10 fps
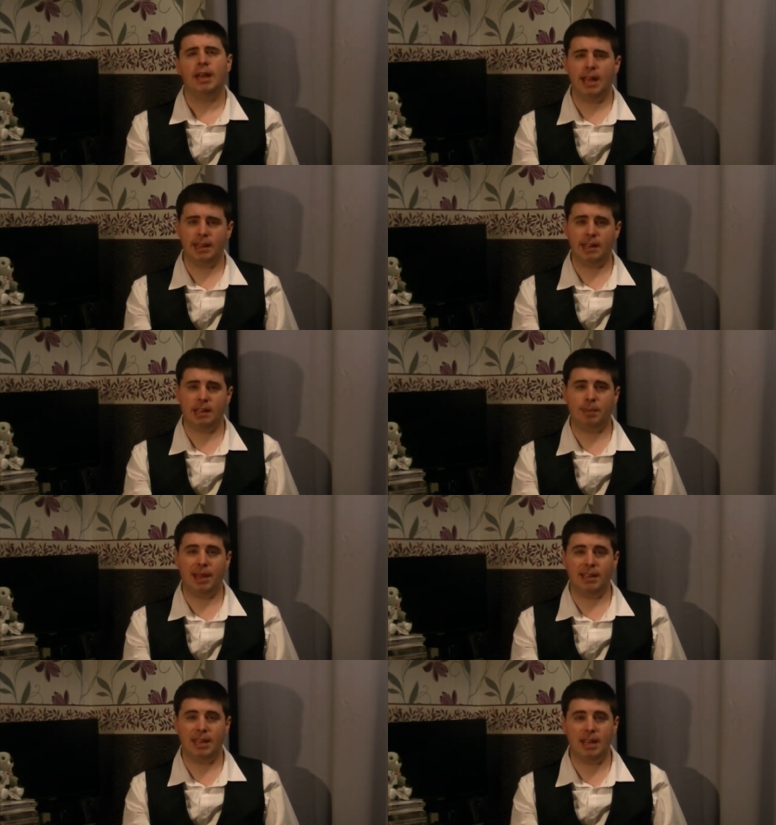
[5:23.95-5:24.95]
It's
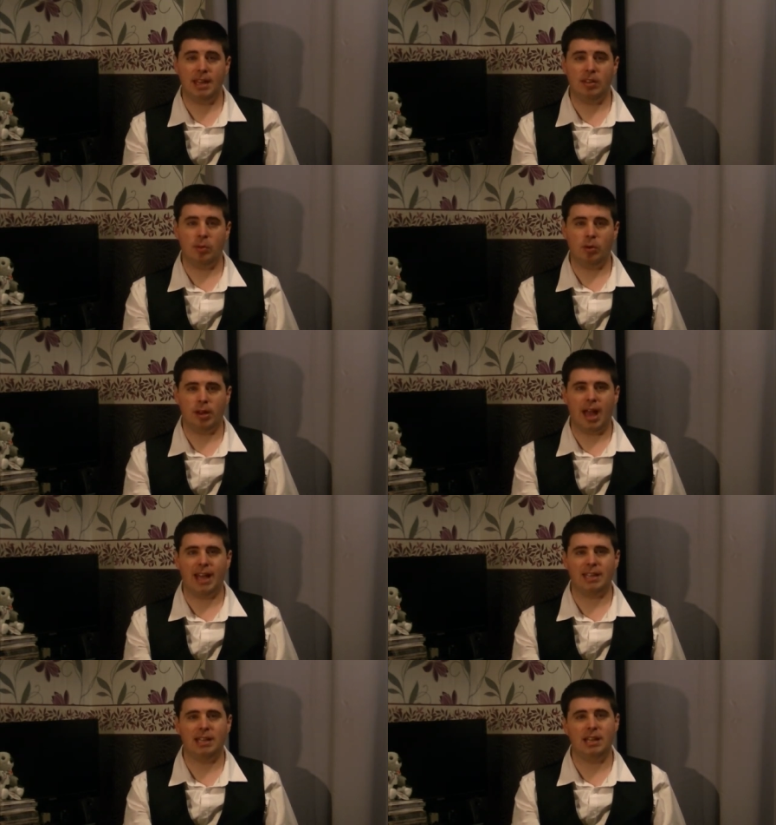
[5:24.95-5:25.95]
explained here that what it
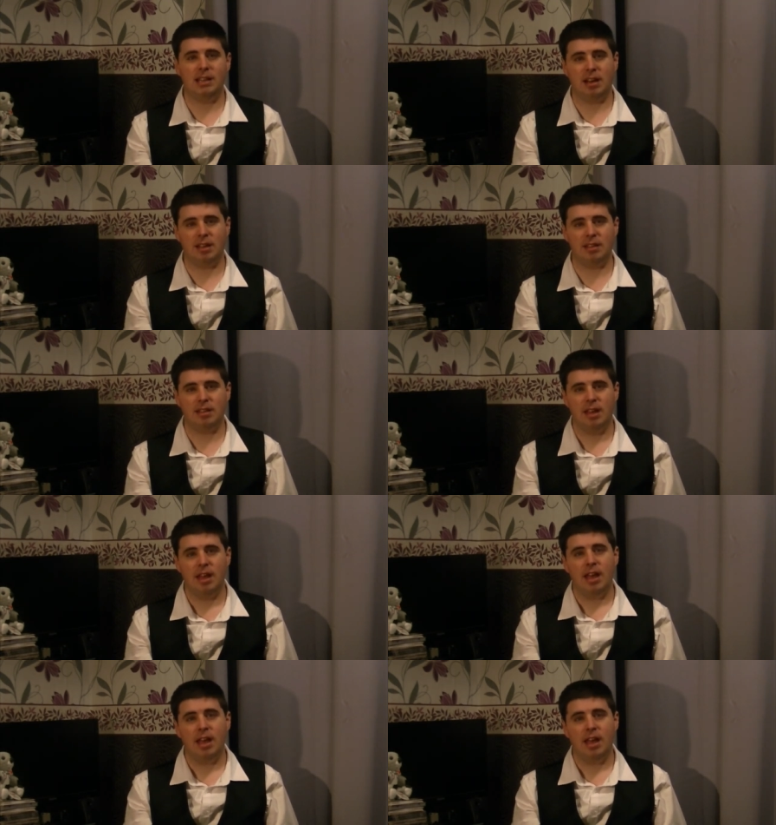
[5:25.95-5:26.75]
actually does